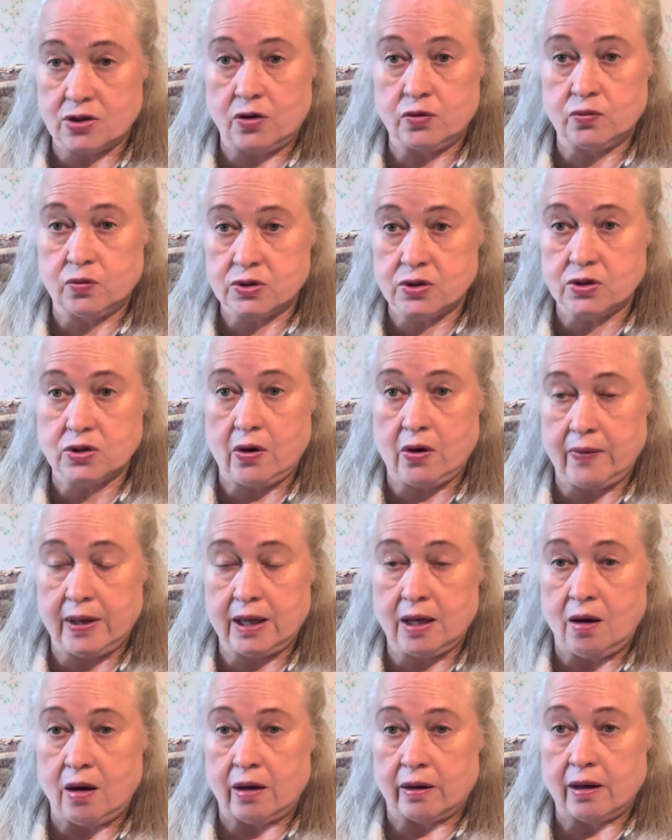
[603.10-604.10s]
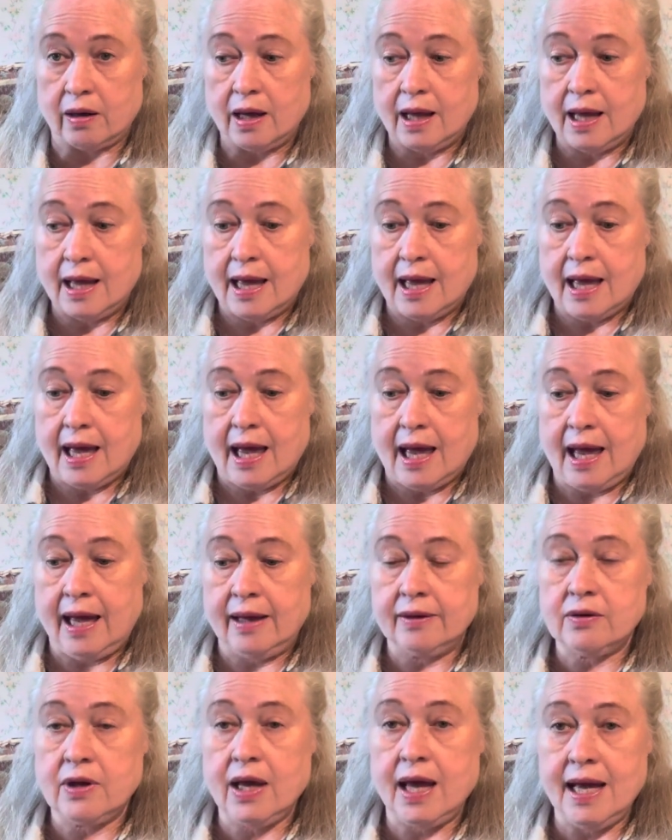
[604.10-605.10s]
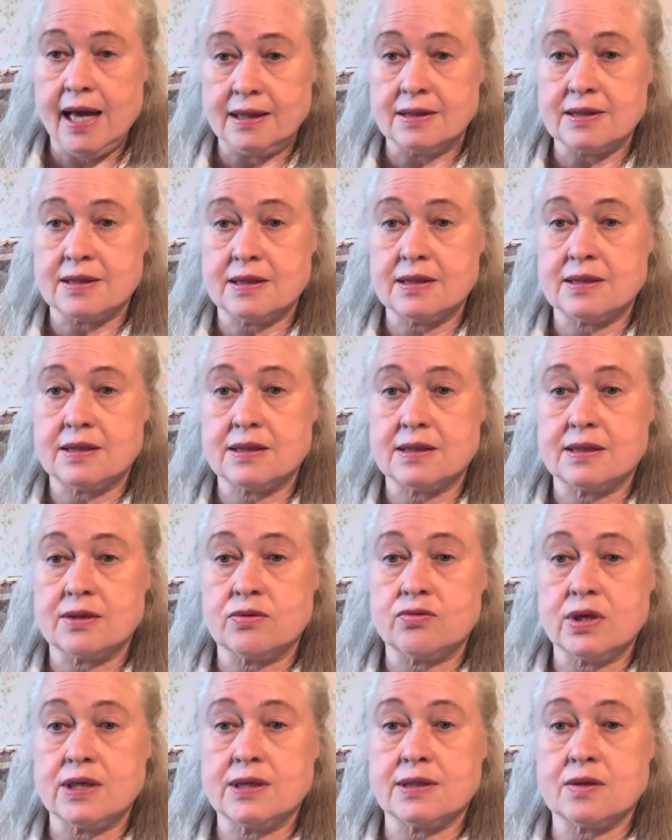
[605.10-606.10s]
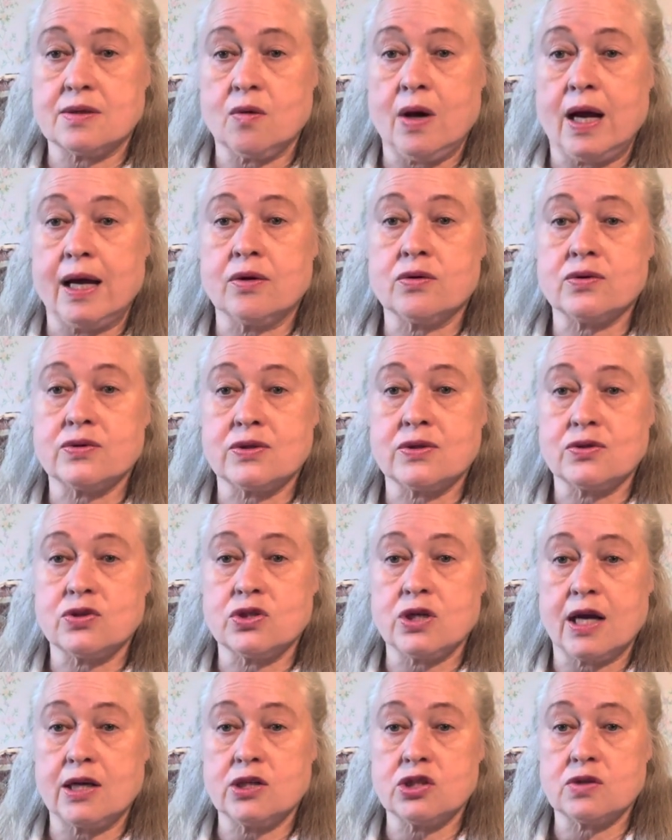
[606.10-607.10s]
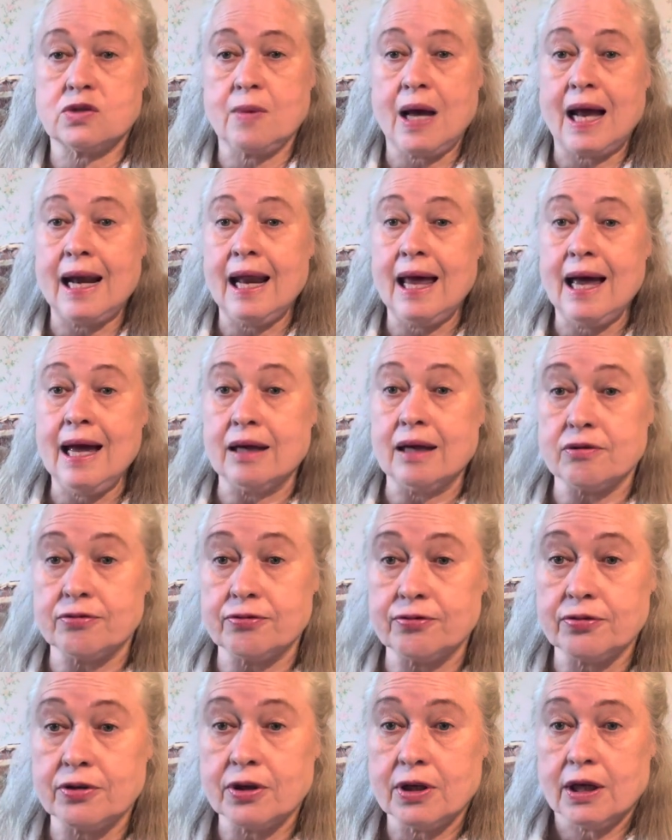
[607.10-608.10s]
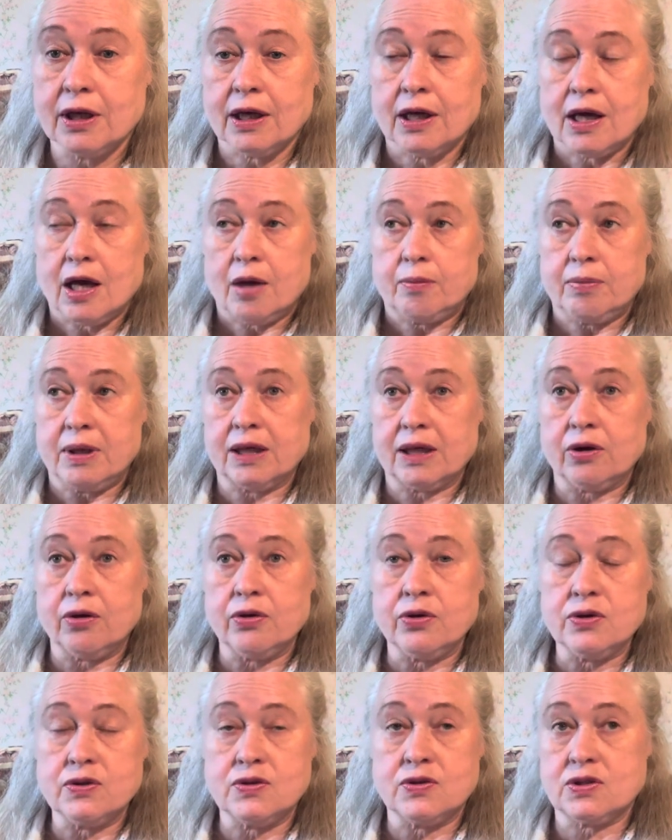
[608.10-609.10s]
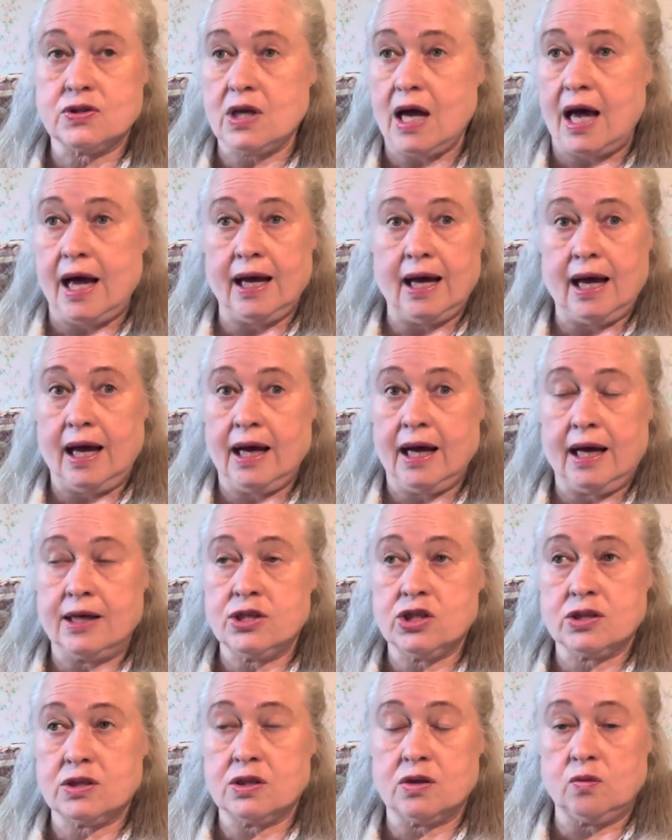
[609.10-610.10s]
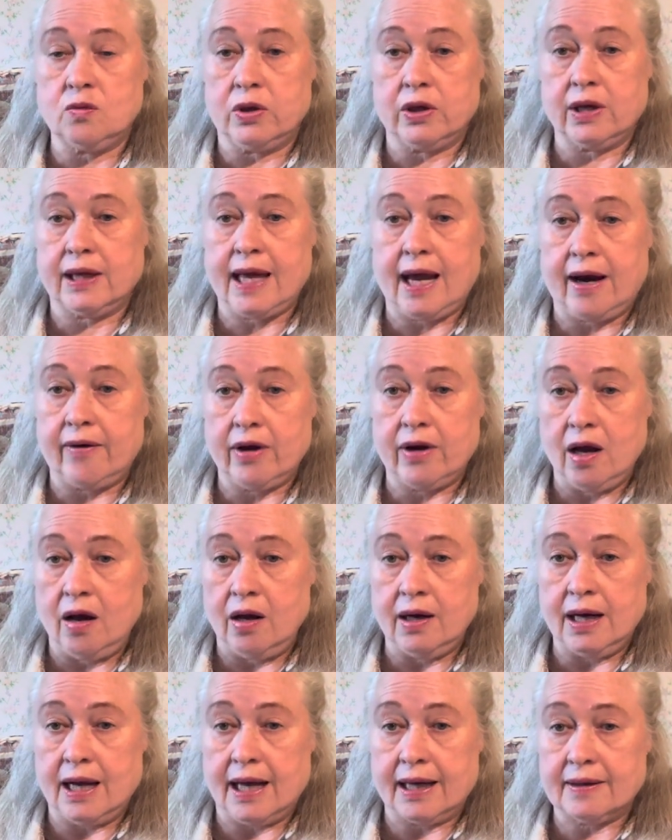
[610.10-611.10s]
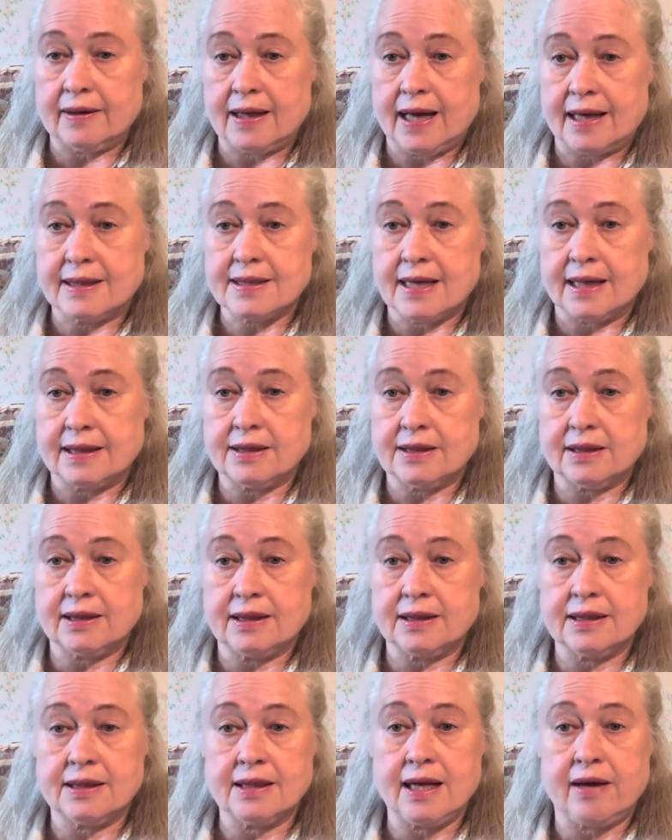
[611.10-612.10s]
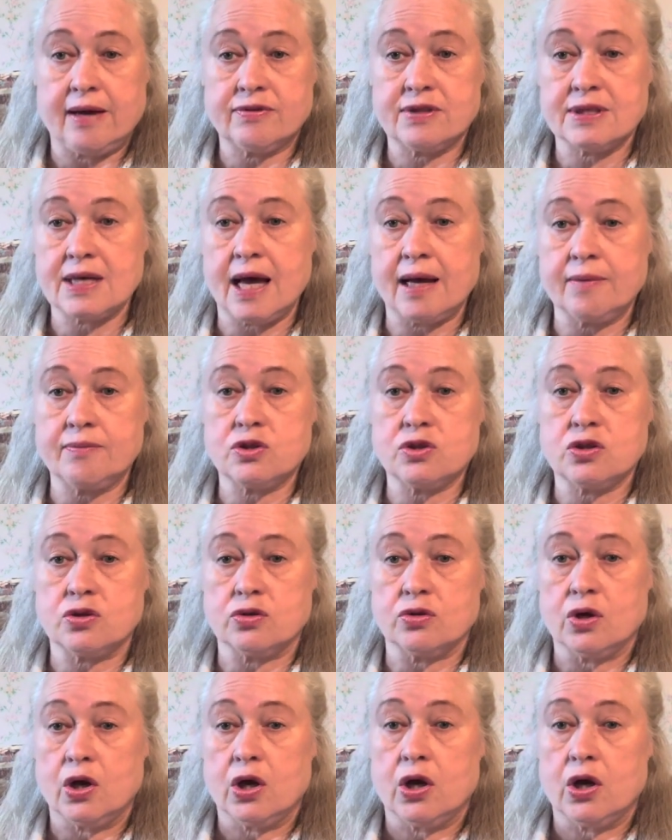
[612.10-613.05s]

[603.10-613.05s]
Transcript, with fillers: it was going on and hence this is the reason why i also changed my life because i i just didn't want to carry on like that i didn't have time to